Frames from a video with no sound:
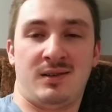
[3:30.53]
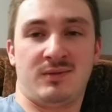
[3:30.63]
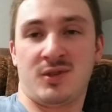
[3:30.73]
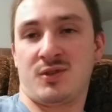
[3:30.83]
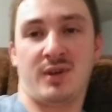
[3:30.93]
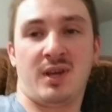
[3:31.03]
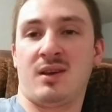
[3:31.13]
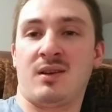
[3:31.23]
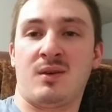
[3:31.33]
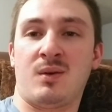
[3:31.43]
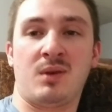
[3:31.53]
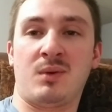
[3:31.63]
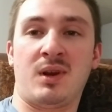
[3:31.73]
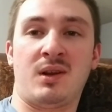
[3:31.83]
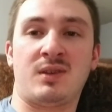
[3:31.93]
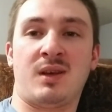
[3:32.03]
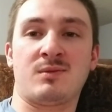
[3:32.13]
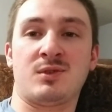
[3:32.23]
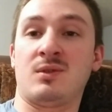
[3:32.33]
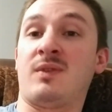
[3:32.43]
This truck ain't gonna go anywhere anytime
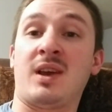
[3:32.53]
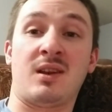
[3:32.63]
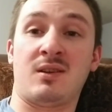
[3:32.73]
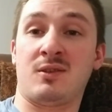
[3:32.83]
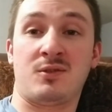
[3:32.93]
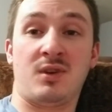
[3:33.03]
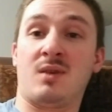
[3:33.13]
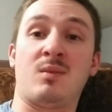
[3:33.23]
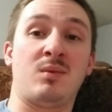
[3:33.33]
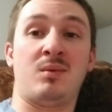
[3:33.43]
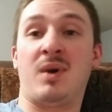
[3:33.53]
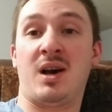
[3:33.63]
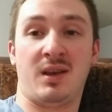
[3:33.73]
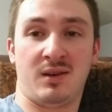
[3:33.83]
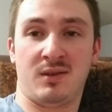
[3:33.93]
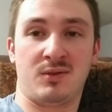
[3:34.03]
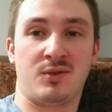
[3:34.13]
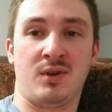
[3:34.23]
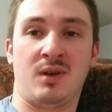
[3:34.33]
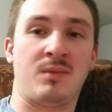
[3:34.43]
soon. If I get another truck, I'm gonna be buying another
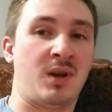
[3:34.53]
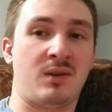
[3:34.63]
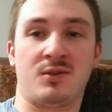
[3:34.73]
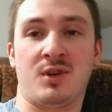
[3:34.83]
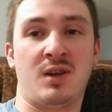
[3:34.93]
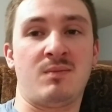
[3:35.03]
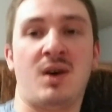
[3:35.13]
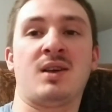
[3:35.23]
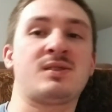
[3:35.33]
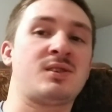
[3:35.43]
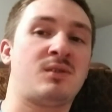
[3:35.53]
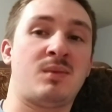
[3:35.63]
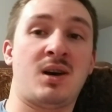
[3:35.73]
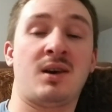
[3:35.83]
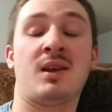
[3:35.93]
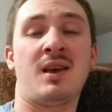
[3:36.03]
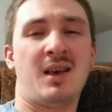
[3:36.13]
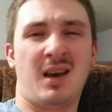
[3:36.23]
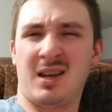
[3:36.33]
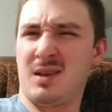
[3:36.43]
truck. I'm not gonna trade mine, sell mine.
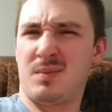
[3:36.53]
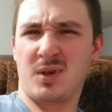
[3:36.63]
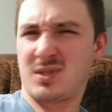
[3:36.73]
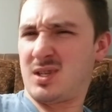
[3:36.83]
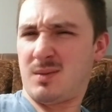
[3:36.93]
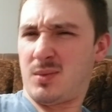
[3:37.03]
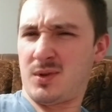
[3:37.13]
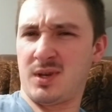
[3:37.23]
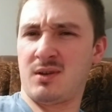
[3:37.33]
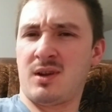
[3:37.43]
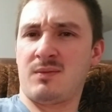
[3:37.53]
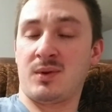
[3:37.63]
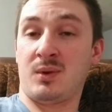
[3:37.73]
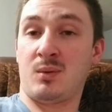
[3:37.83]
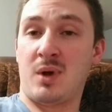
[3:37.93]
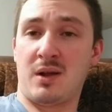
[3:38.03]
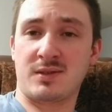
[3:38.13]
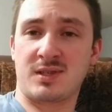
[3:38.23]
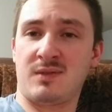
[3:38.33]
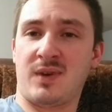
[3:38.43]
I did post it up on the internet for a little while to
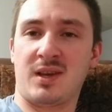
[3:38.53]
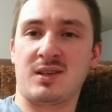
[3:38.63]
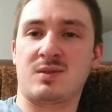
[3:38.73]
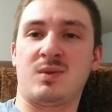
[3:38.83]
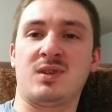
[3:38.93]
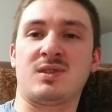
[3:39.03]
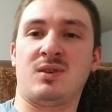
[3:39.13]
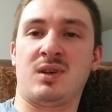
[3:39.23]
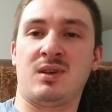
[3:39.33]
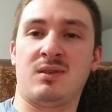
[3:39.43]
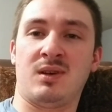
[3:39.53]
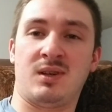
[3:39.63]
see if I could get some hits on it.